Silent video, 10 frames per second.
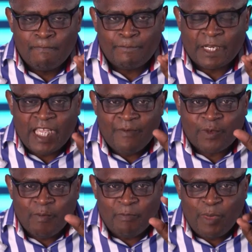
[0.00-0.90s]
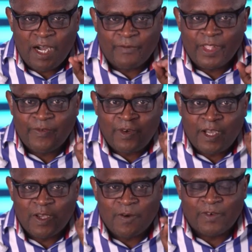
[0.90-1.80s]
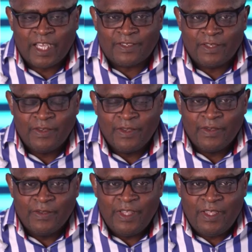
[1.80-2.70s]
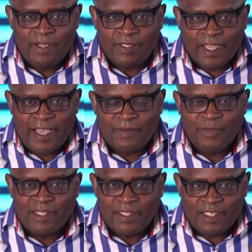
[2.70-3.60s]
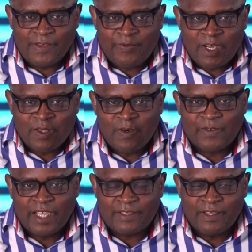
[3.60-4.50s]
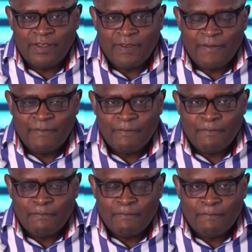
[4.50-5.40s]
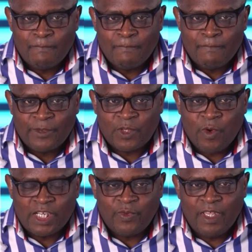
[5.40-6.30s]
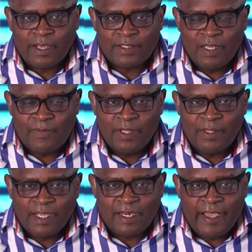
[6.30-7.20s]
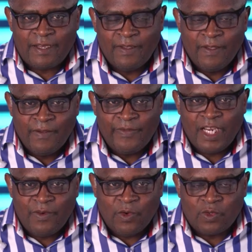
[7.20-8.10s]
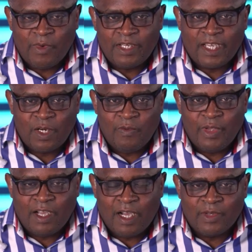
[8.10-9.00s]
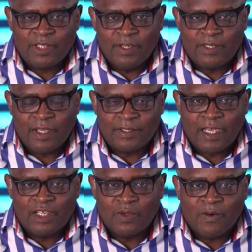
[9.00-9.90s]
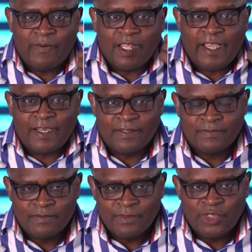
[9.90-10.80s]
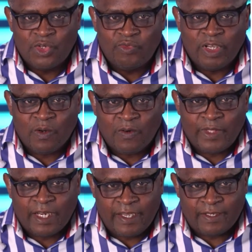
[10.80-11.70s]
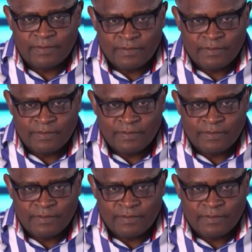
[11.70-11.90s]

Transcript: that came from above, the Father of lights. He is light, but he is the Father of lights. So once we accept the light, then automatically we become sons of the light, children of the light.